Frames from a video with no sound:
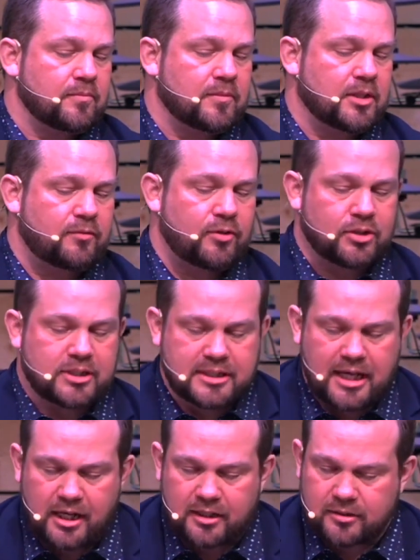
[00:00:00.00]
If you're a
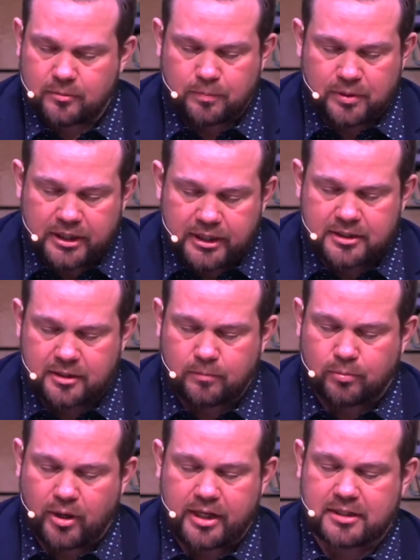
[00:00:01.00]
saint, so please
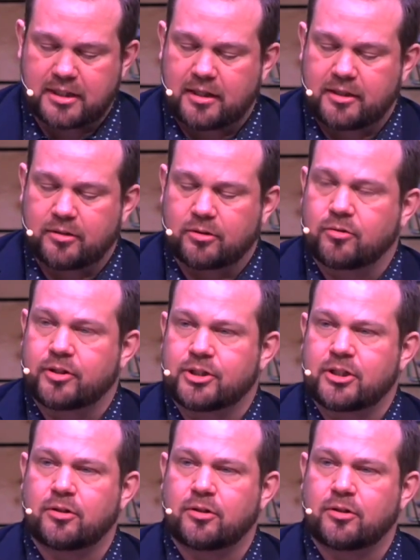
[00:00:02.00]
embrace that, dear Christian.